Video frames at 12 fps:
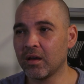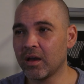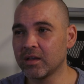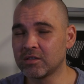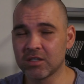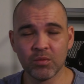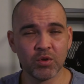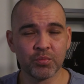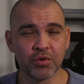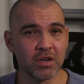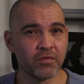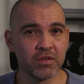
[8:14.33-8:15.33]
And same with
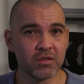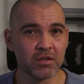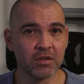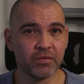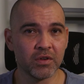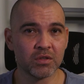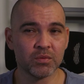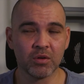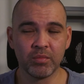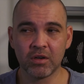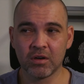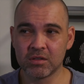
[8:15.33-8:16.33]
product photography as well,
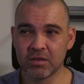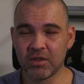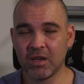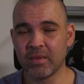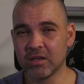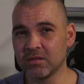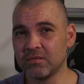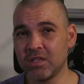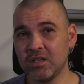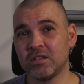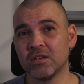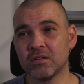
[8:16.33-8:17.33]
because of the amount of
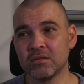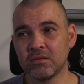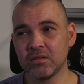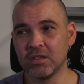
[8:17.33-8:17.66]
detail